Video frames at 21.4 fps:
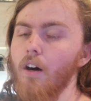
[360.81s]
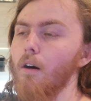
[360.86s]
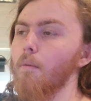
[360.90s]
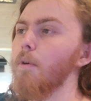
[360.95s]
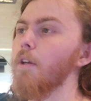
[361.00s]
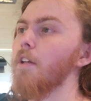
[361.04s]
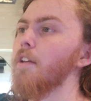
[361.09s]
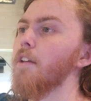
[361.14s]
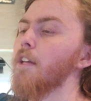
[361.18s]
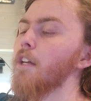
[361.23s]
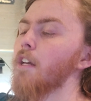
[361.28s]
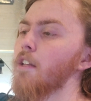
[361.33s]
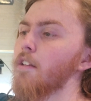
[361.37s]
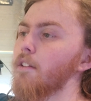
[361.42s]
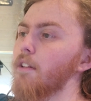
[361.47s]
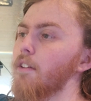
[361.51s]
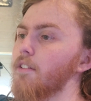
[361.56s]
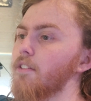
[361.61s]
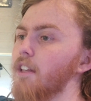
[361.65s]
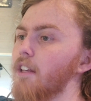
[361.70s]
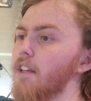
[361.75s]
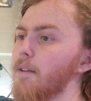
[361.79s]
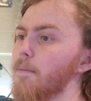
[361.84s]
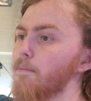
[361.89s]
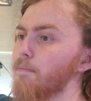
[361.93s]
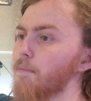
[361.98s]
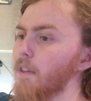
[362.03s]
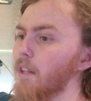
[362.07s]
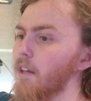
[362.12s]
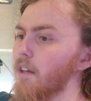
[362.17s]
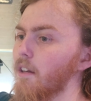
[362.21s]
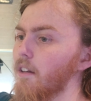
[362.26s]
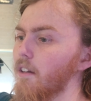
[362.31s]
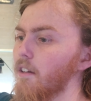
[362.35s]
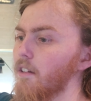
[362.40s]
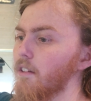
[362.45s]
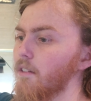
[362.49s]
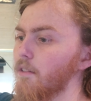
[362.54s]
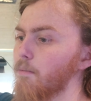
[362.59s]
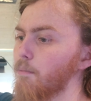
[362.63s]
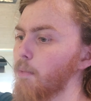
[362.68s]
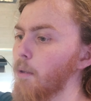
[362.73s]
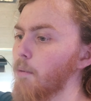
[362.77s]
comment, they said
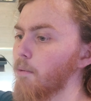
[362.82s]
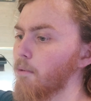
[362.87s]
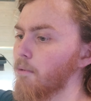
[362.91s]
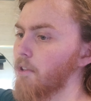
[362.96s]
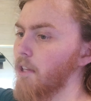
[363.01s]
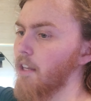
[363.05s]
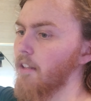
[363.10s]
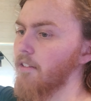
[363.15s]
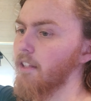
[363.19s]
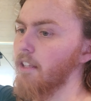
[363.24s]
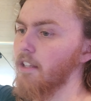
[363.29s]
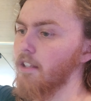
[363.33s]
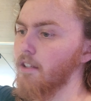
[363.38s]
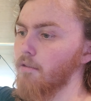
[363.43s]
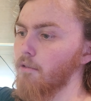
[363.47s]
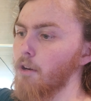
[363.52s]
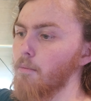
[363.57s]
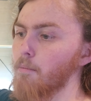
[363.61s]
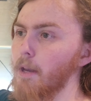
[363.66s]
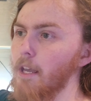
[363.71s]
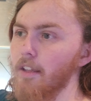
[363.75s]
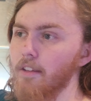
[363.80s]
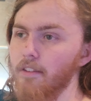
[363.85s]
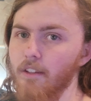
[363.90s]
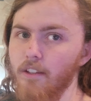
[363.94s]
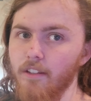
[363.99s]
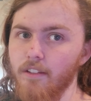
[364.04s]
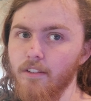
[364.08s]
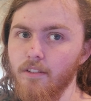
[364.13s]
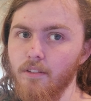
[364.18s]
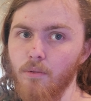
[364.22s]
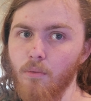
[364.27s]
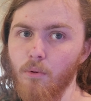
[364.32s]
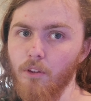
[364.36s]
people think they can remake this